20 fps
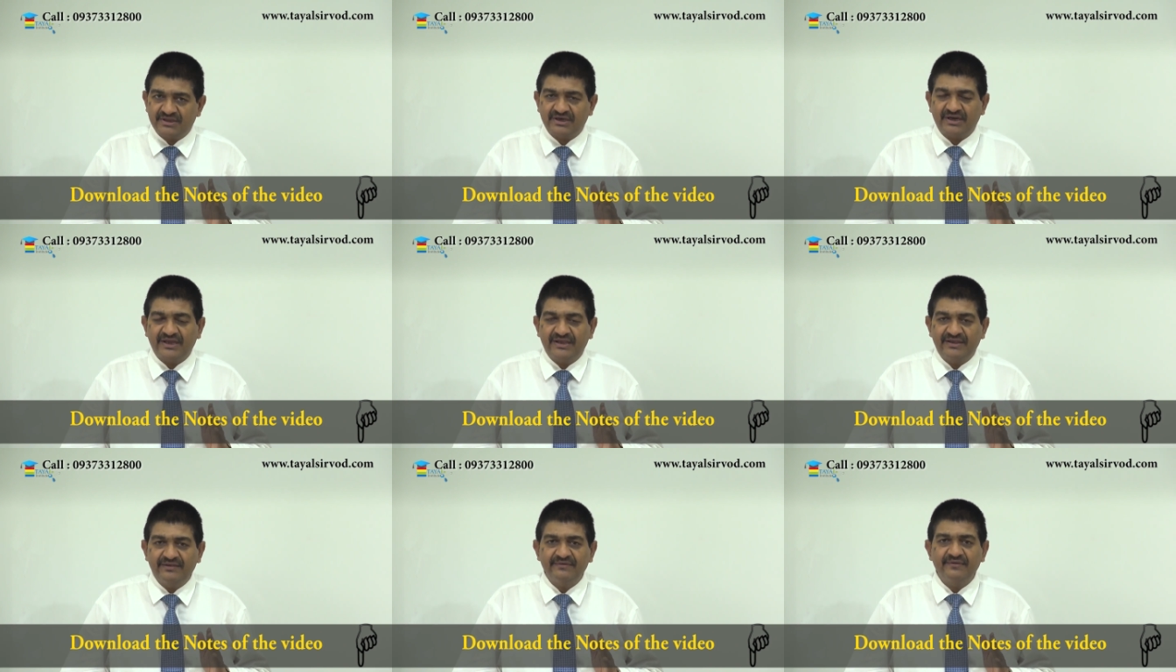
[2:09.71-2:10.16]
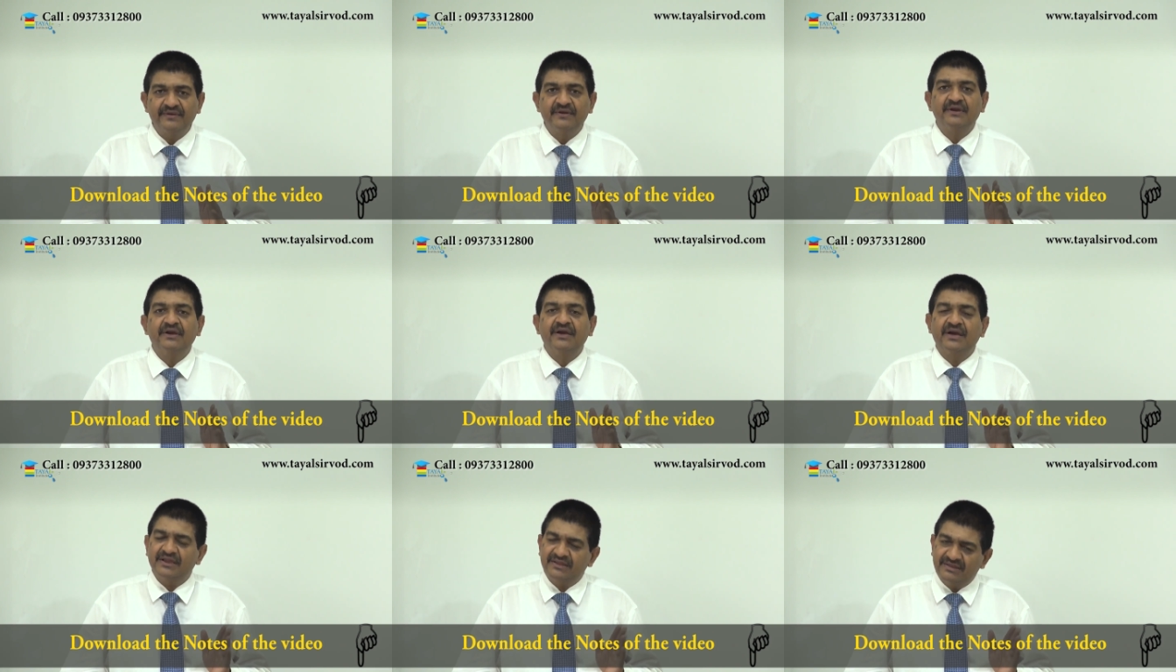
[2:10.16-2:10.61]
thrice
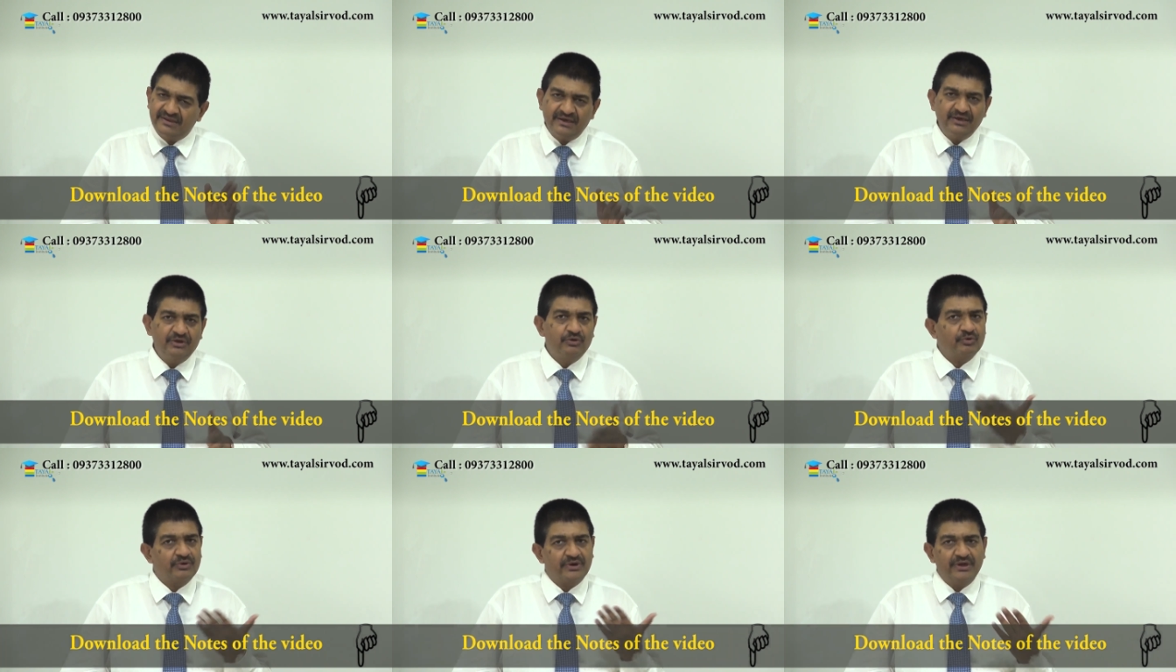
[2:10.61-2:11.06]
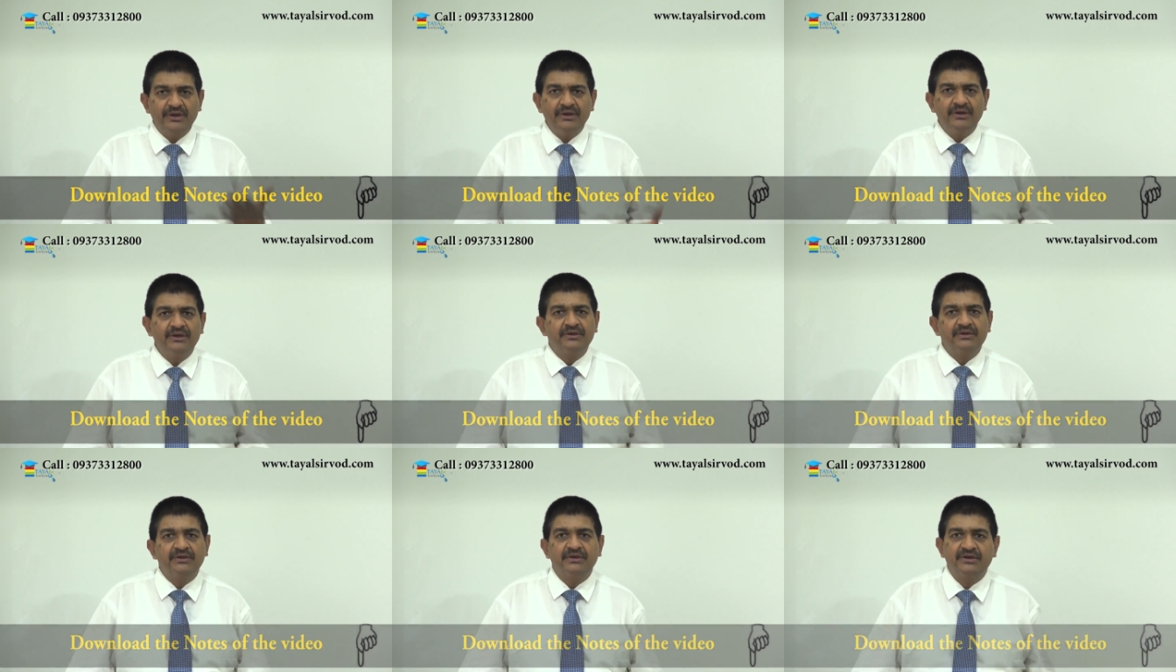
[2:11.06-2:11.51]
and then you
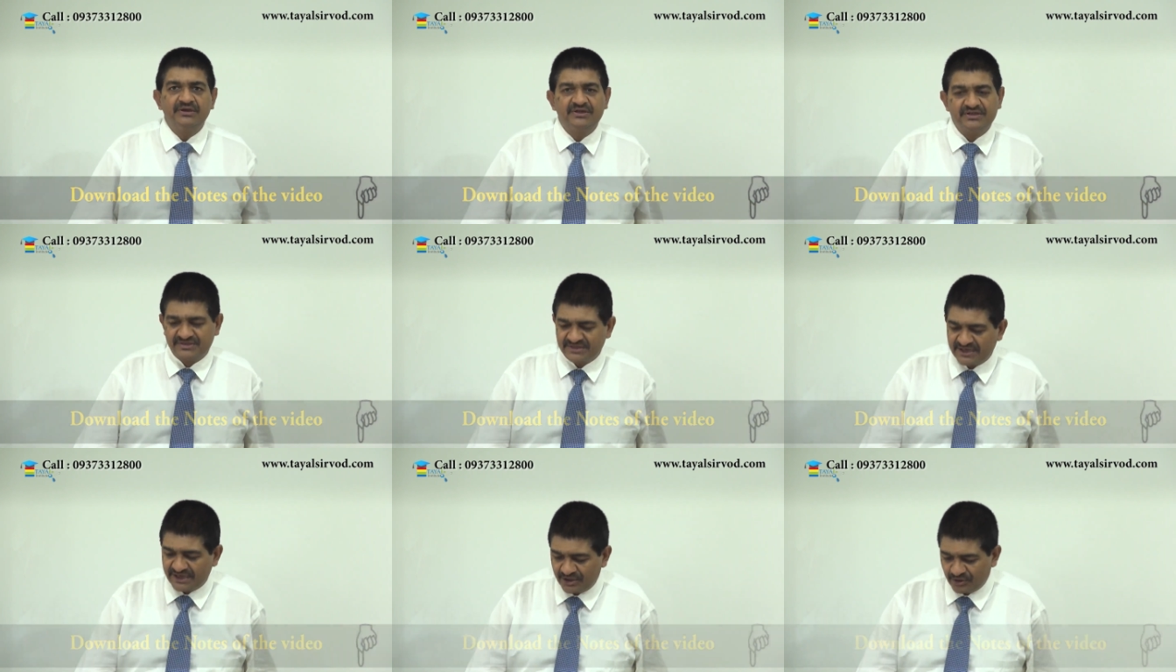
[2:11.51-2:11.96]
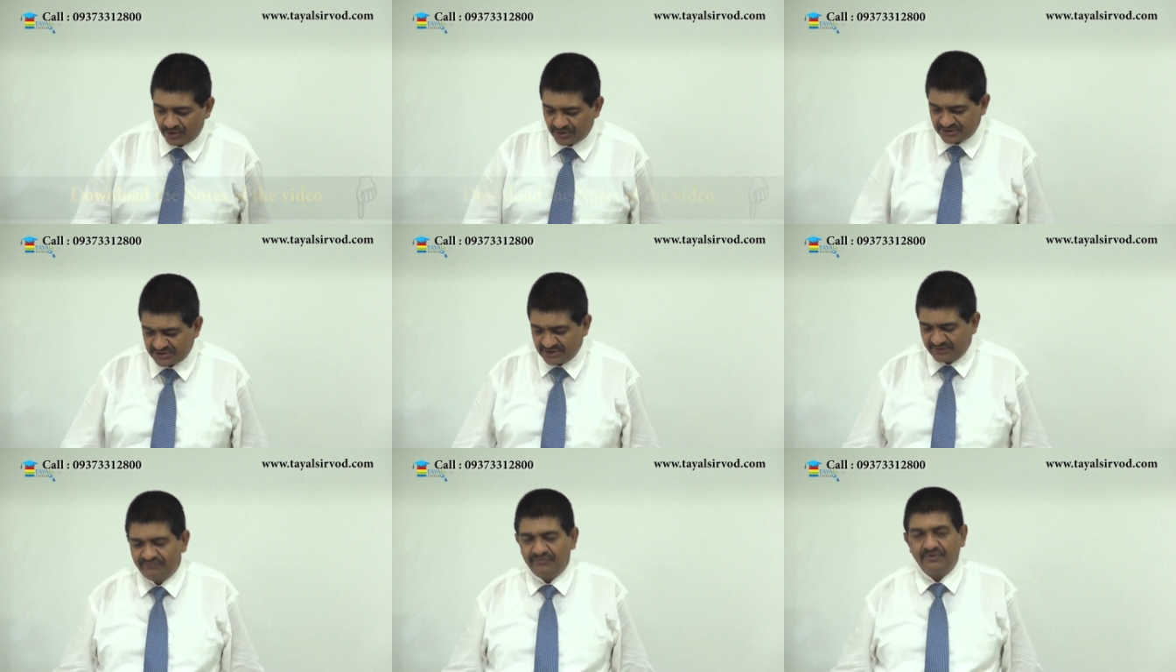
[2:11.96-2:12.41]
can decide
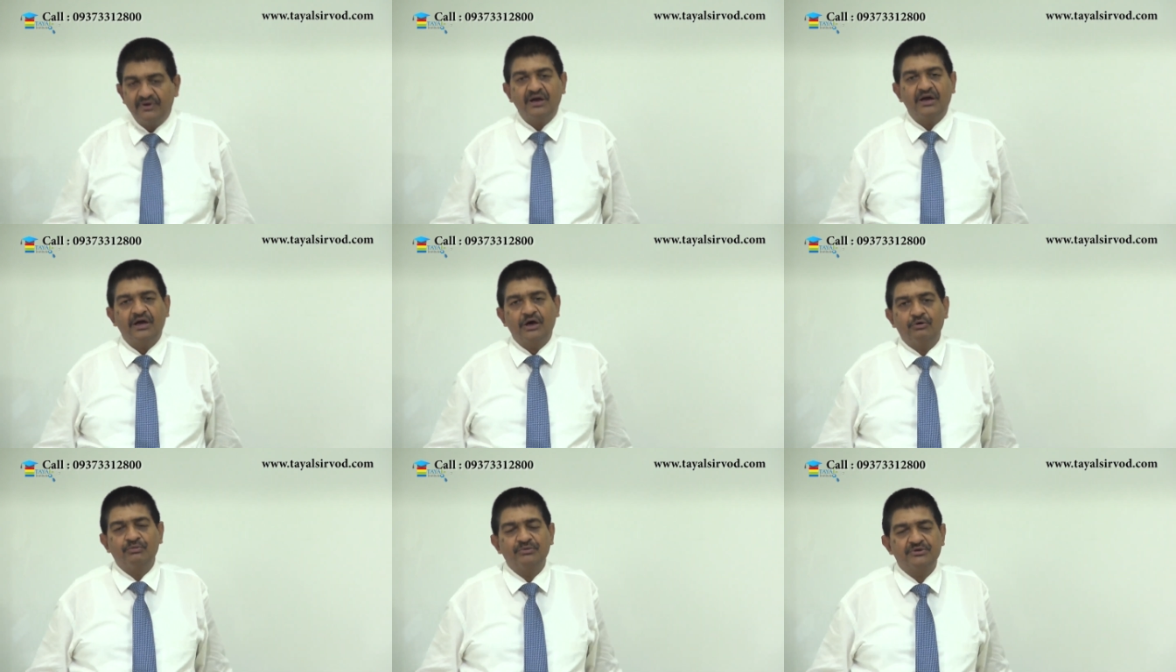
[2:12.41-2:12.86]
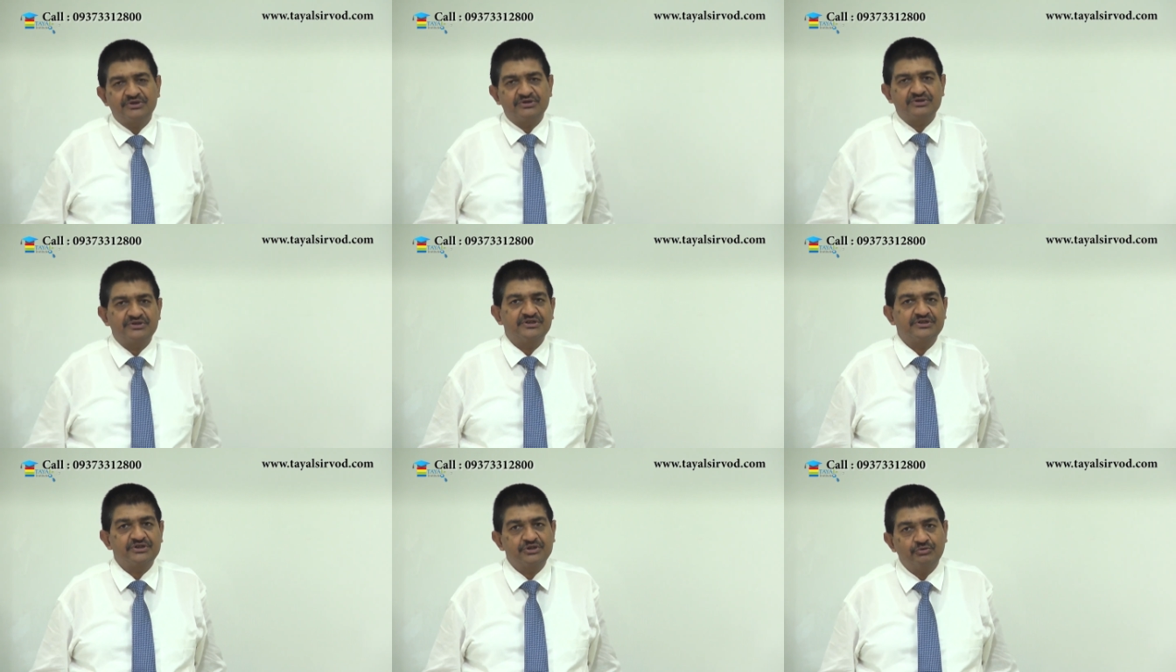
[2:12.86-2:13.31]
yourself how
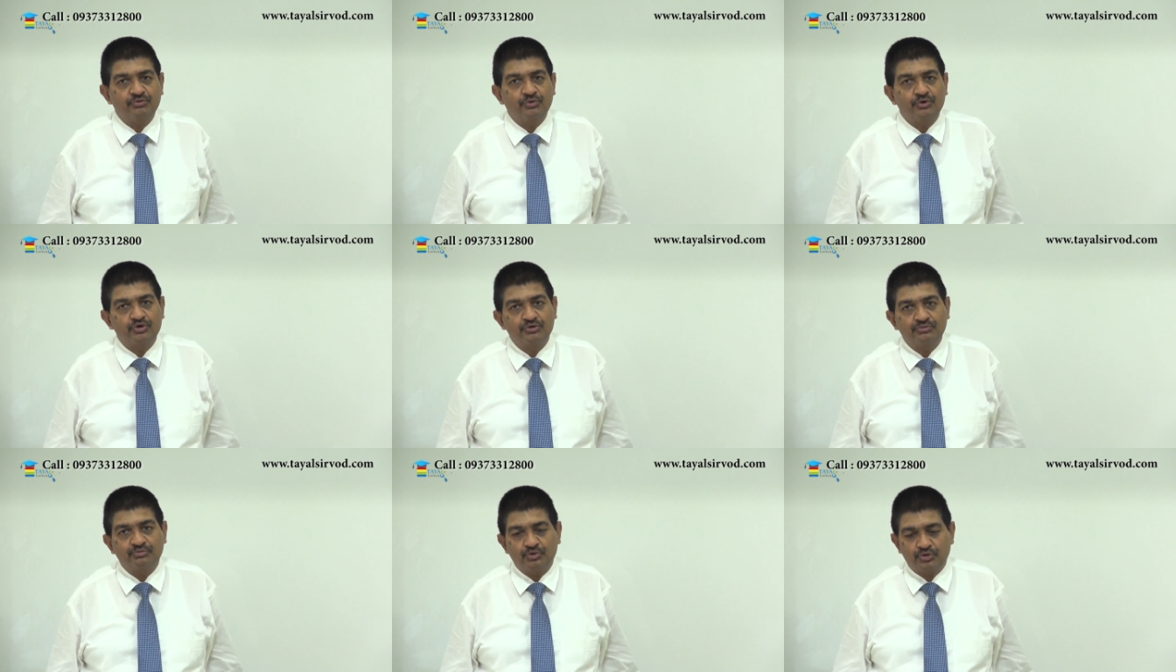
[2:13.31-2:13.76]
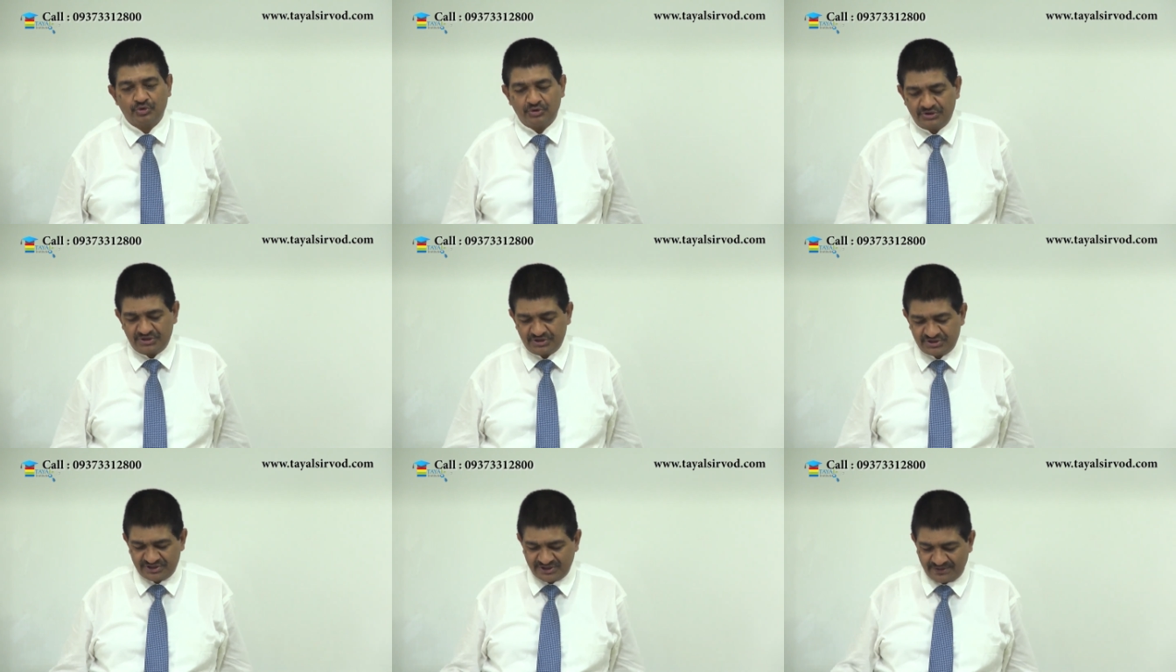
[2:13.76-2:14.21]
much stress you want to put
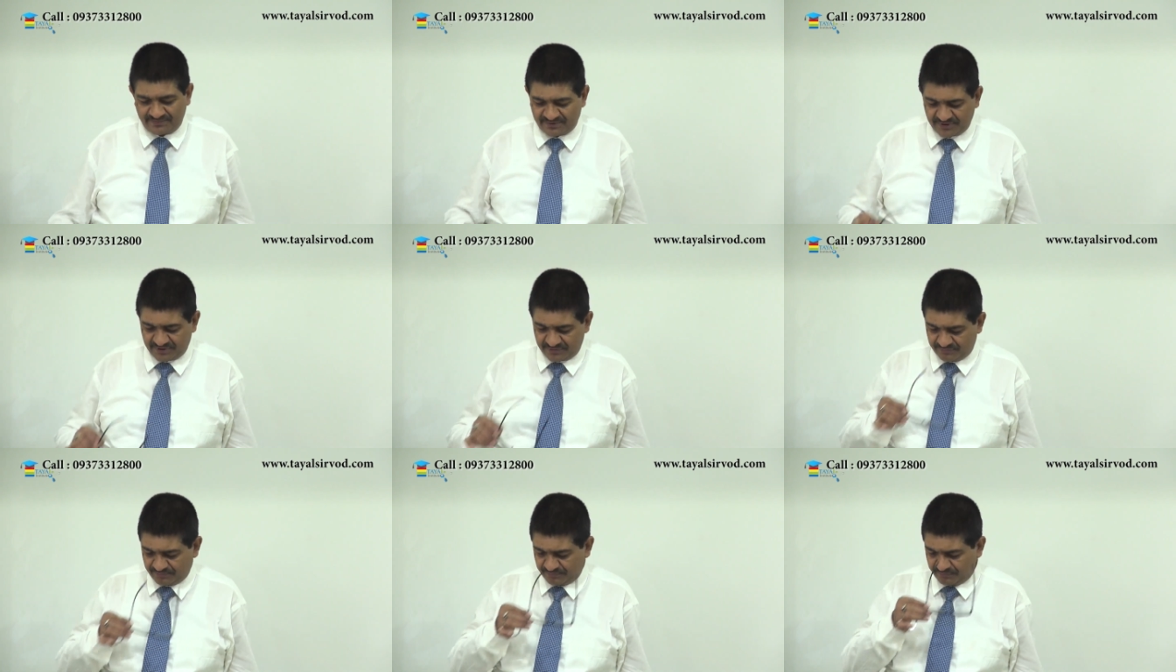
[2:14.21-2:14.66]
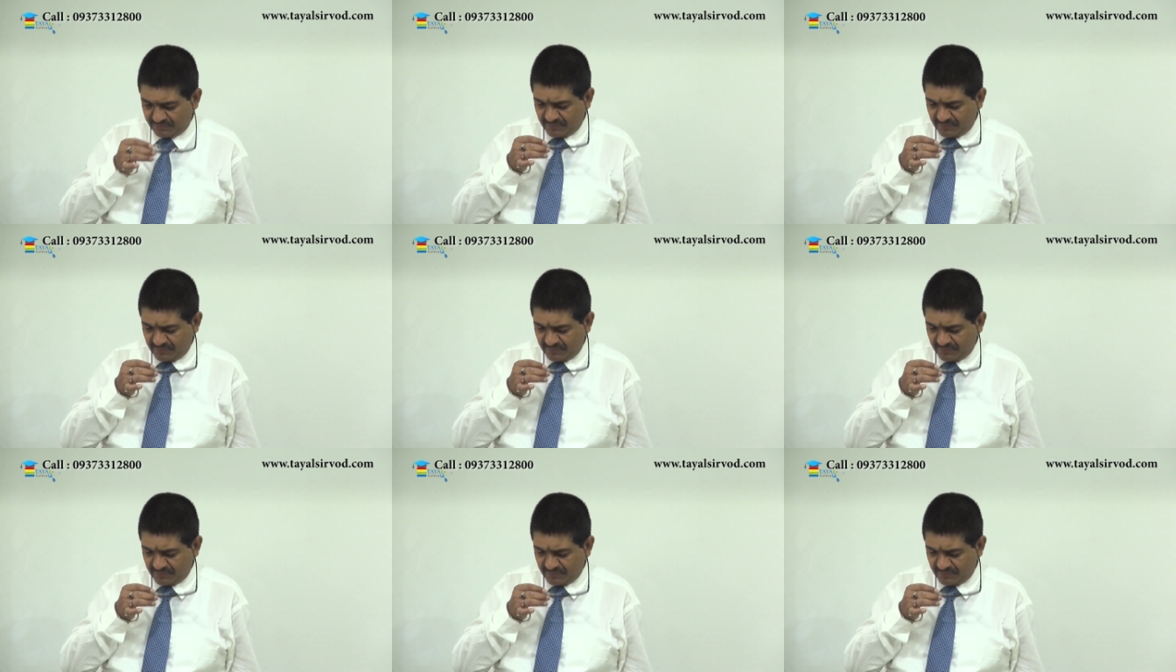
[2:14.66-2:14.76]
on this chapter.